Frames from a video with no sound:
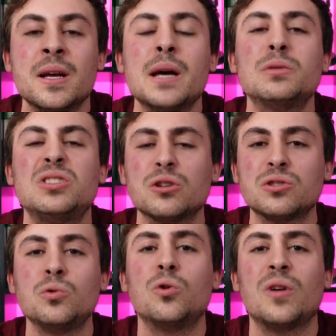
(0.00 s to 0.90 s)
It was still
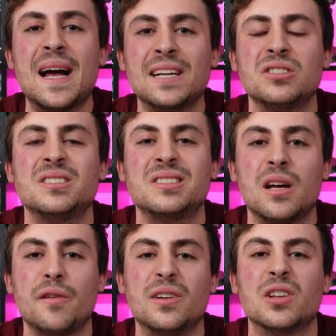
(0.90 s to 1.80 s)
some cool action
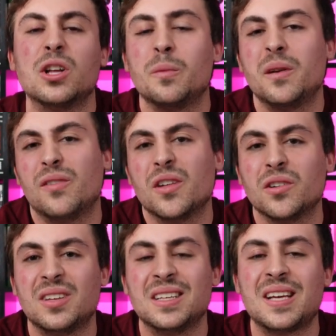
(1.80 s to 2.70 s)
stuff and a little bit of
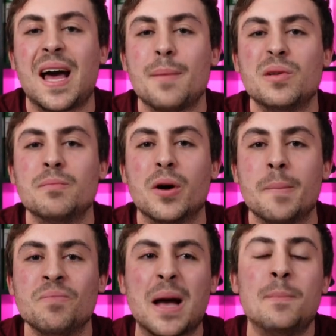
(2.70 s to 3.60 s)
other things happened,
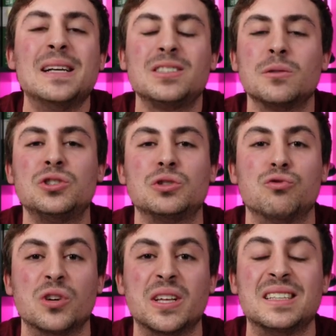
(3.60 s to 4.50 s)
but I basically was
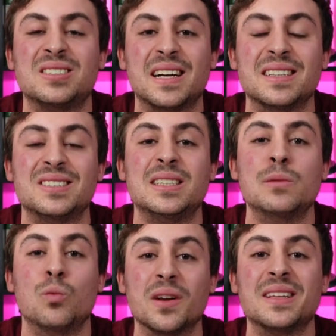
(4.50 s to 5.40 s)
just really excited to
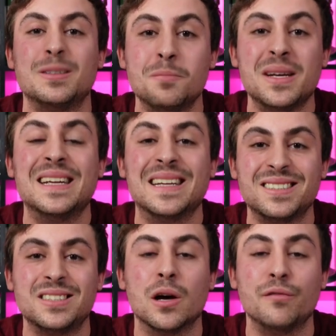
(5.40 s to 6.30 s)
see where this meeting
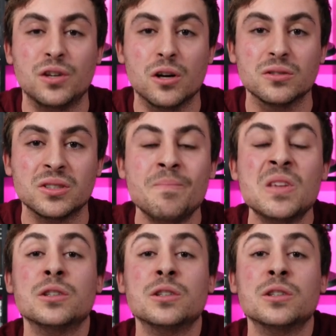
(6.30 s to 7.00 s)
itself goes.